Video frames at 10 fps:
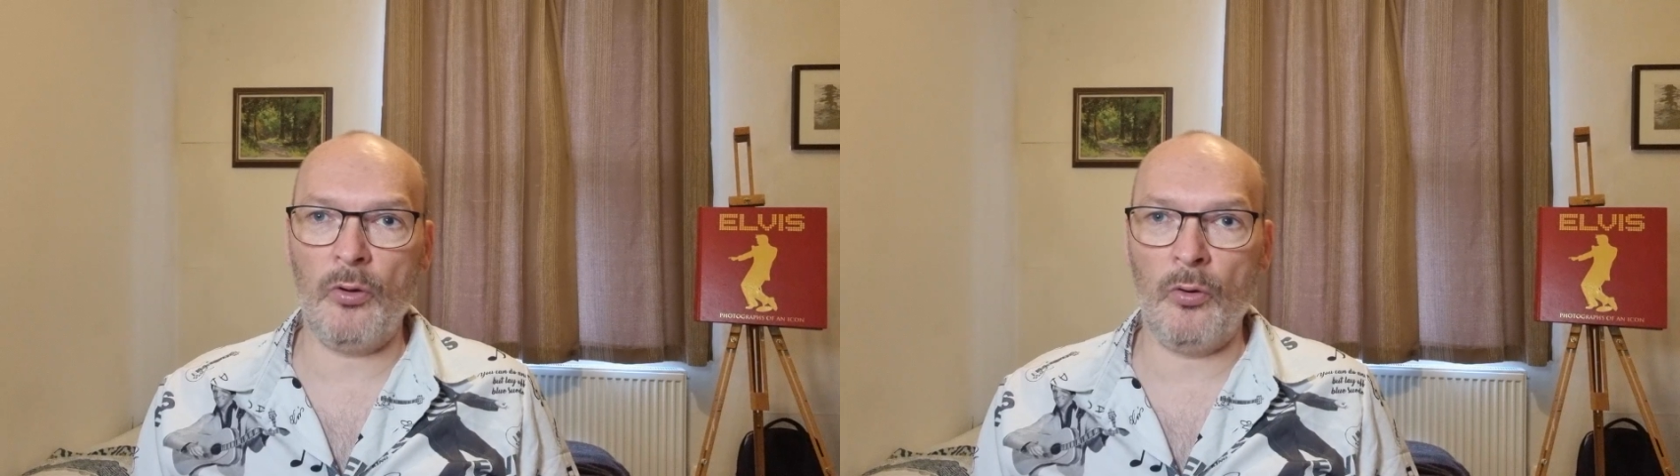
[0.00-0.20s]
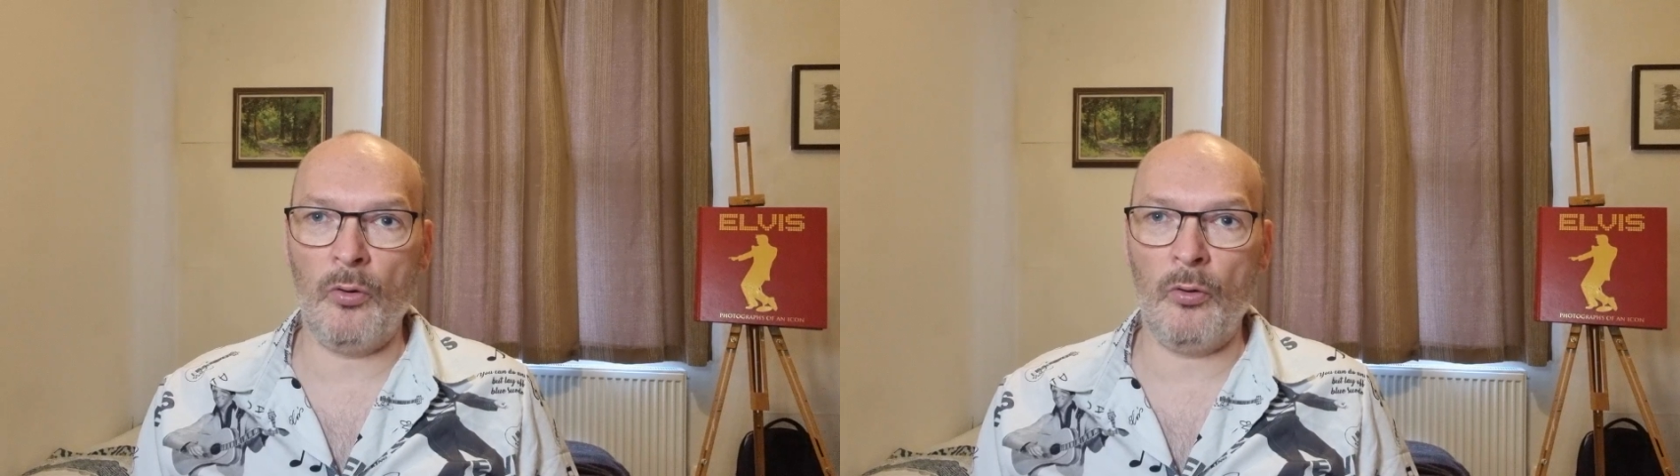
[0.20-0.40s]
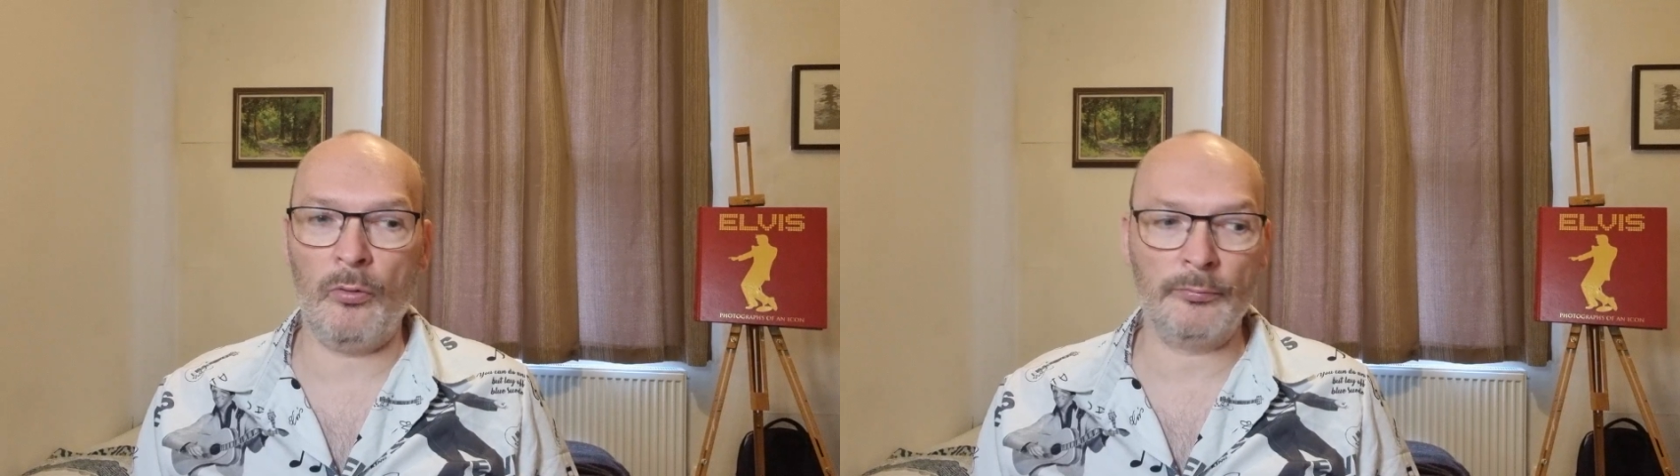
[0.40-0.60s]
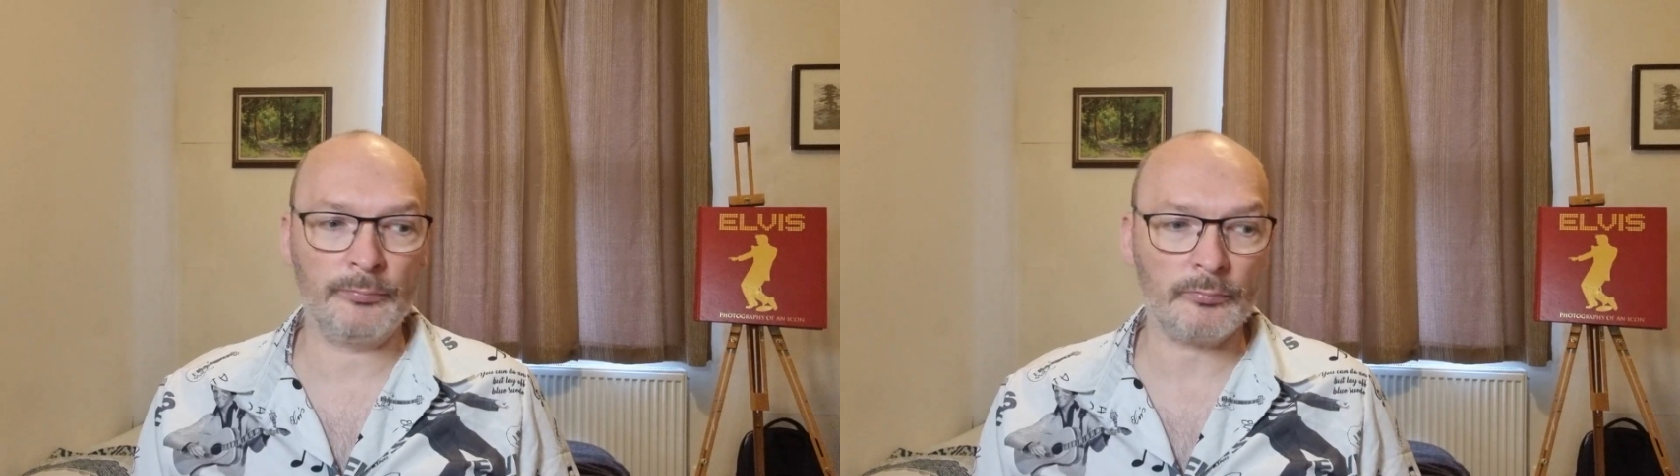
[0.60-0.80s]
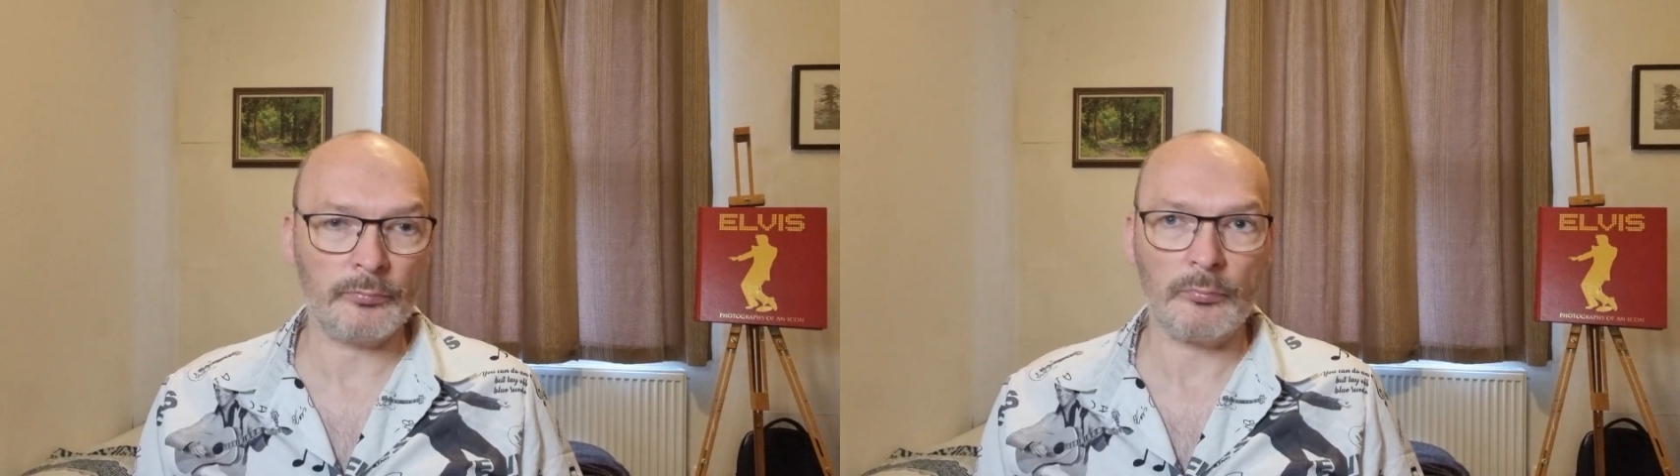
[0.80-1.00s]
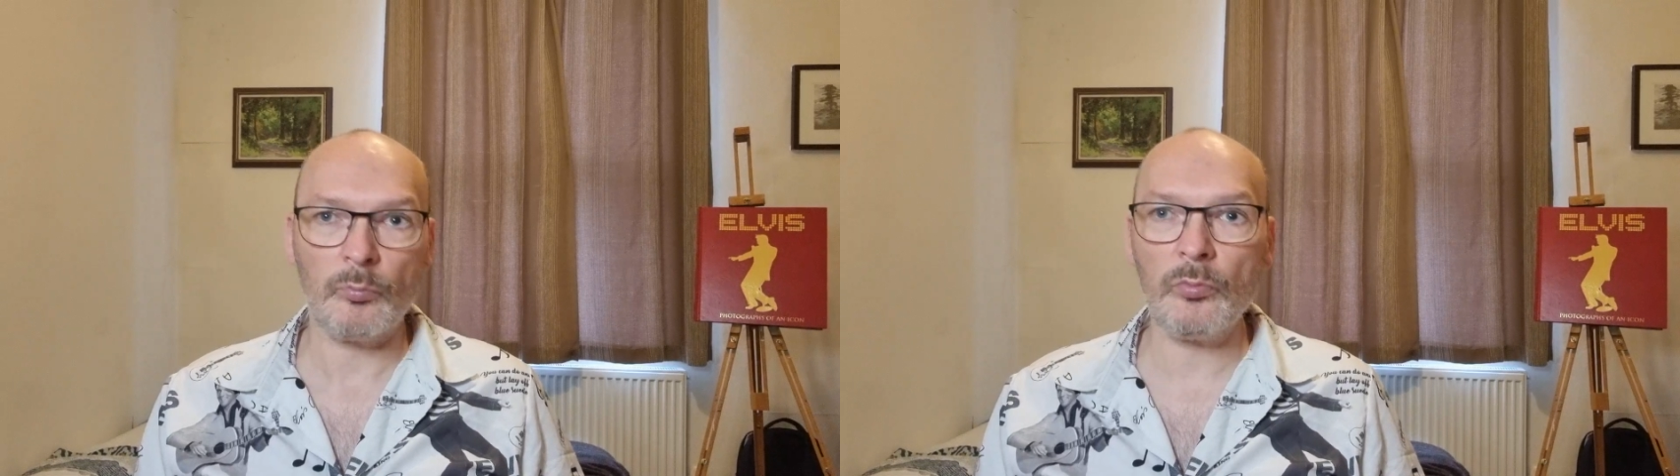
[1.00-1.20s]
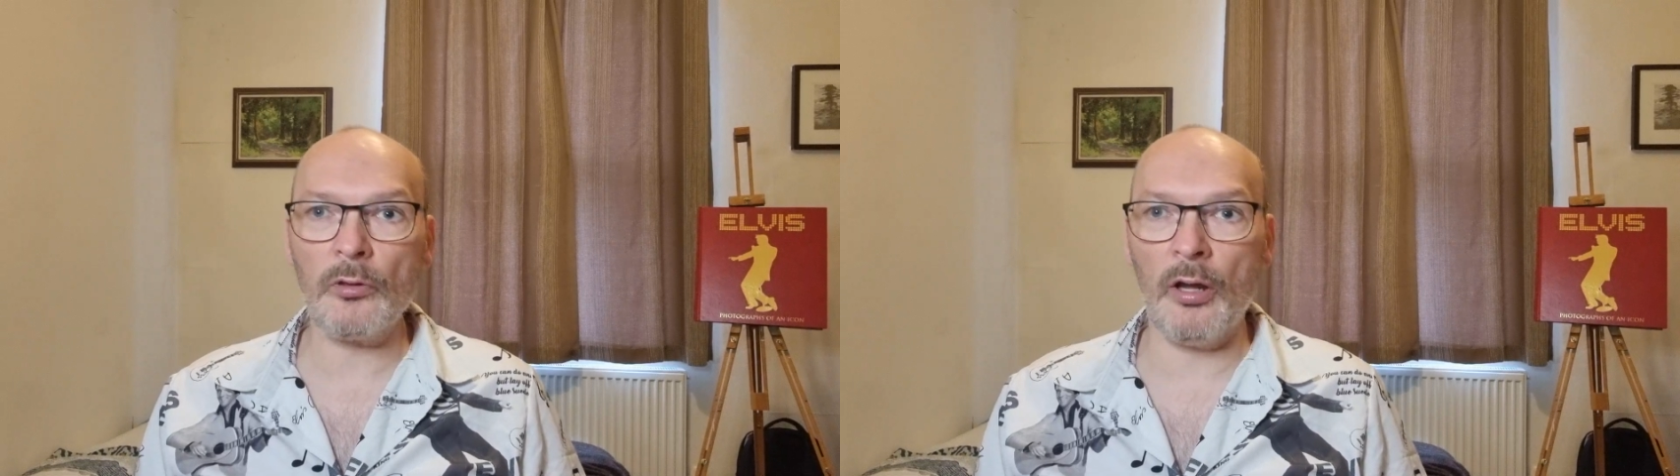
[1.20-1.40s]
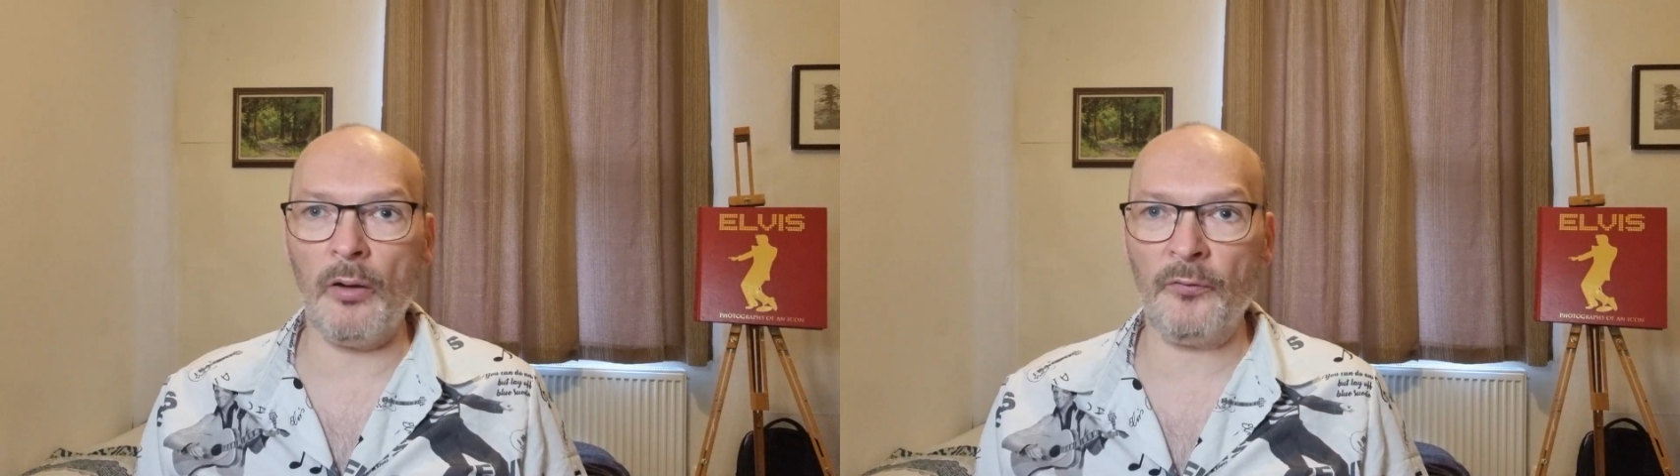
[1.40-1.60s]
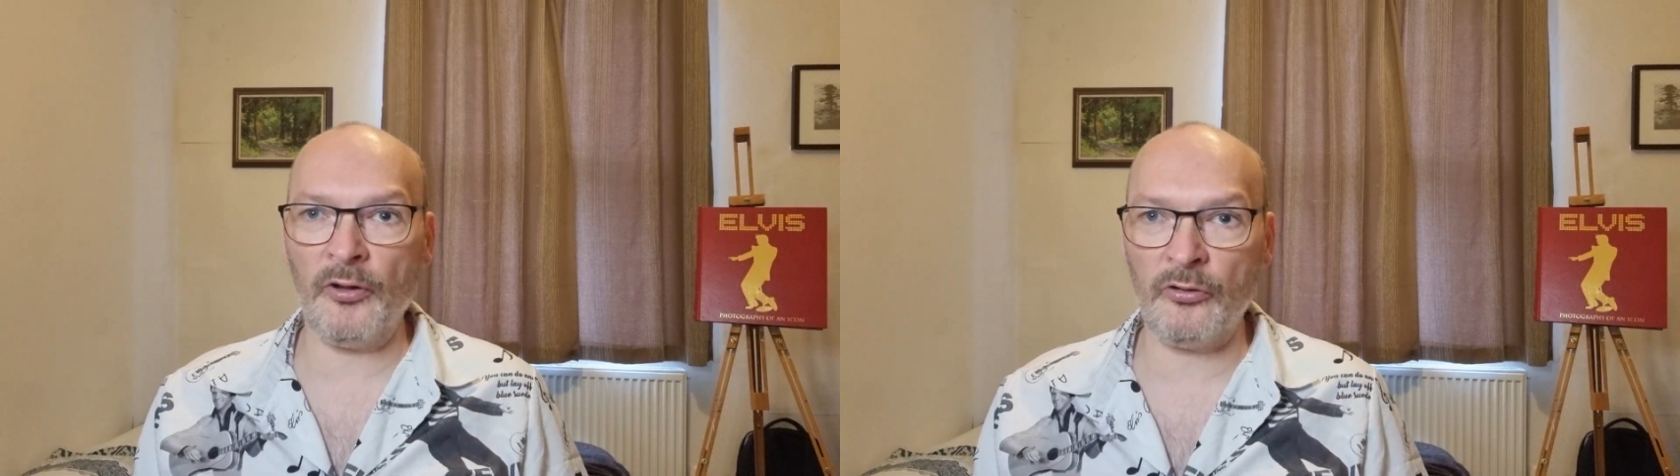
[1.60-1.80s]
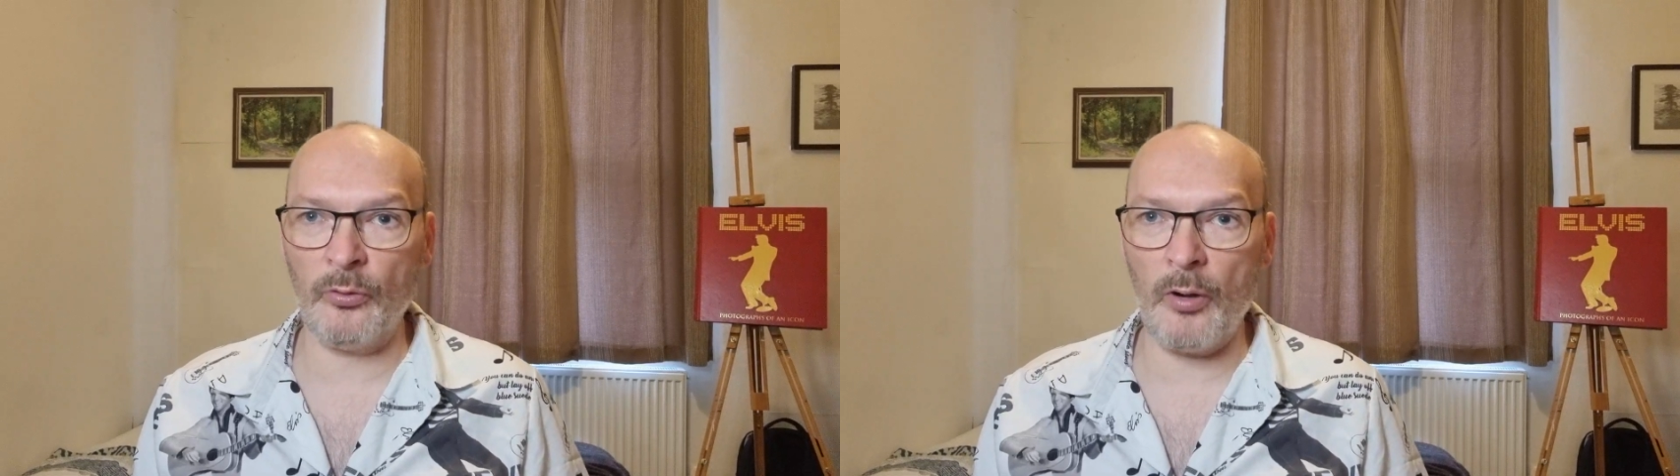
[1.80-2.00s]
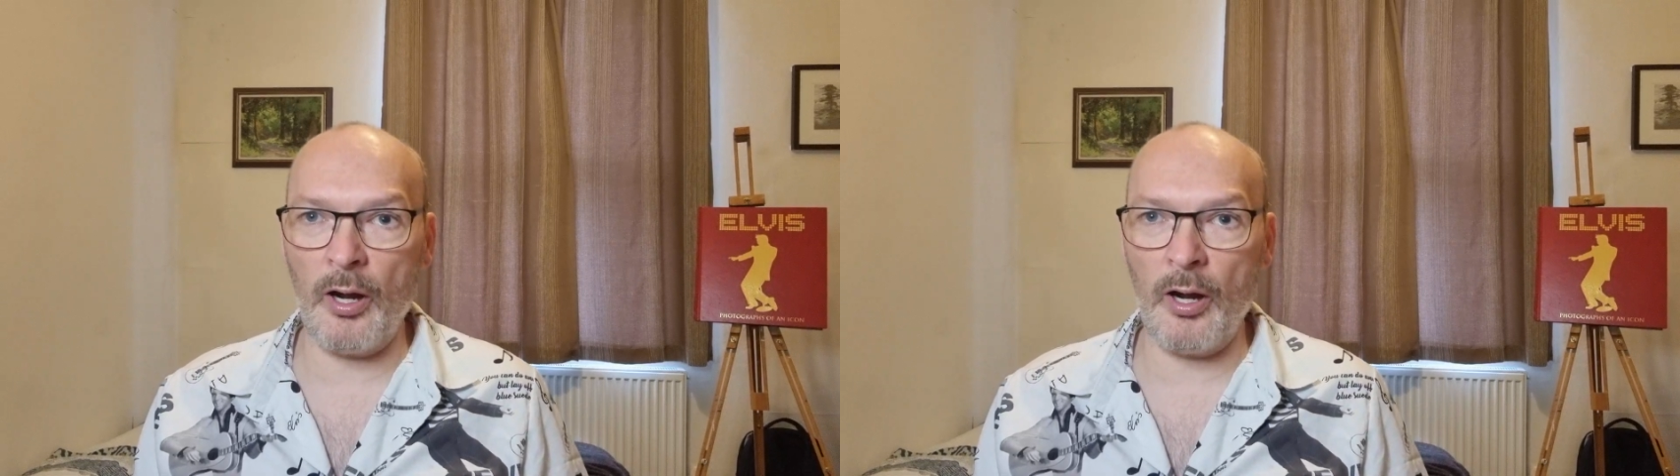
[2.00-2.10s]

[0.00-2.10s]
or official